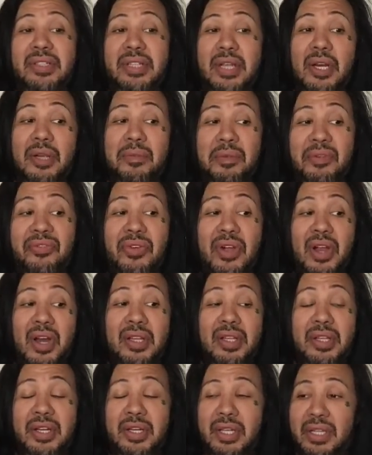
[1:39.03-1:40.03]
Derek
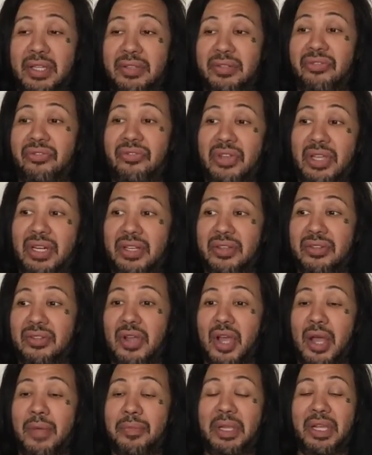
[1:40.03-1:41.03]
McFarlane is a Phoenix
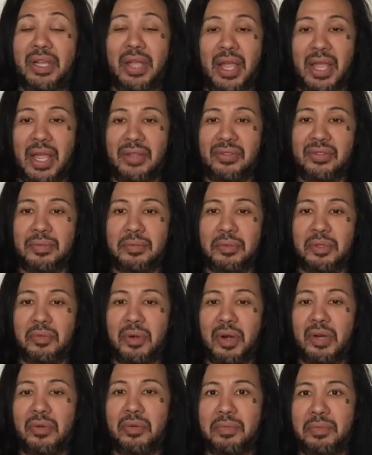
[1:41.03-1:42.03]
comic. I asked him to
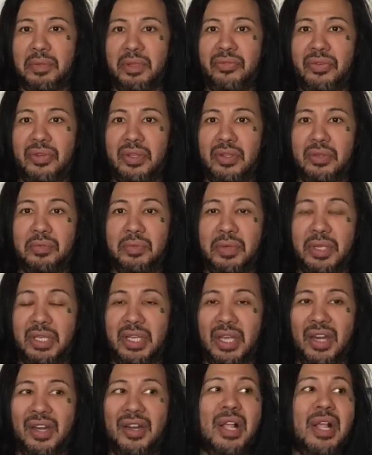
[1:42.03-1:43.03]
work with me for this
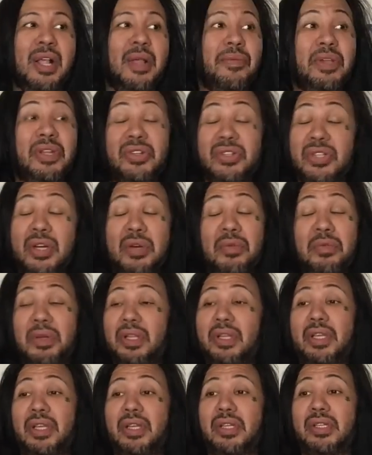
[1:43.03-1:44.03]
weekend. He did a
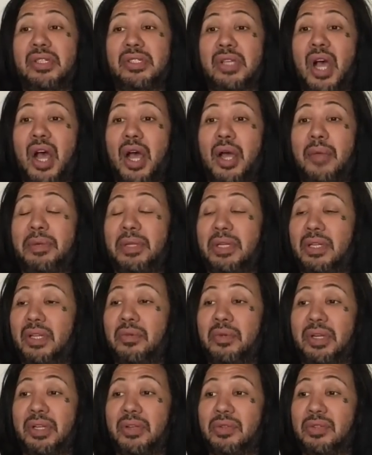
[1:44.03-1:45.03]
really good job. He did
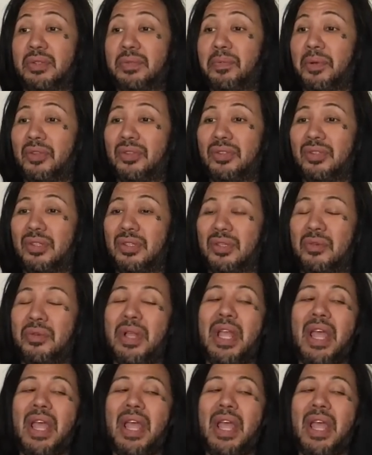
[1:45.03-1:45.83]
what he was supposed to do.